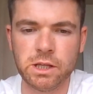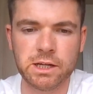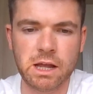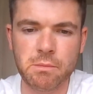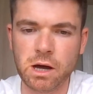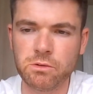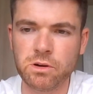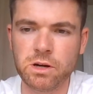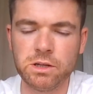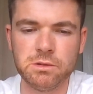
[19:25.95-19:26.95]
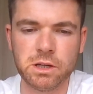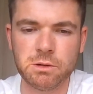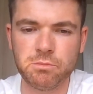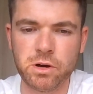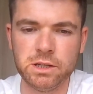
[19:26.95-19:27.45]
like an MRI, like
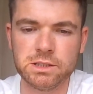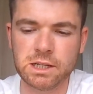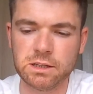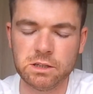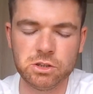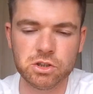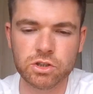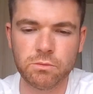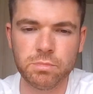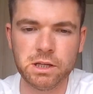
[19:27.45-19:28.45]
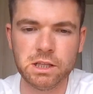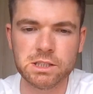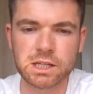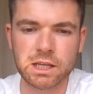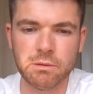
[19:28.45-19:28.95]
a brain scan, it just completely
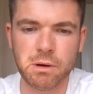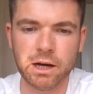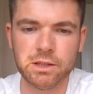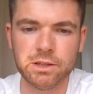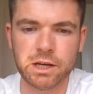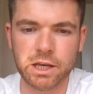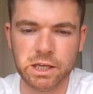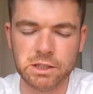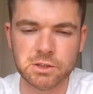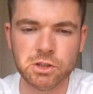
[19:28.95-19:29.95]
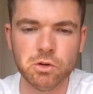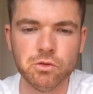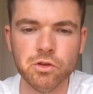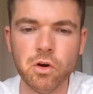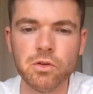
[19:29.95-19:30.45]
set your mind at ease, and you'll
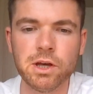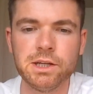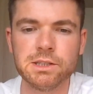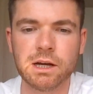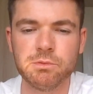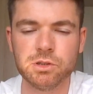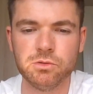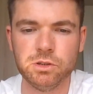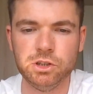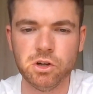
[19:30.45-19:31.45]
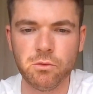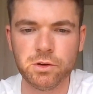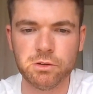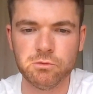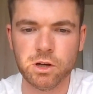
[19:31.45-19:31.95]
know that it's absolutely
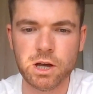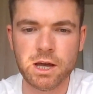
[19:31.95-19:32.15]
nothing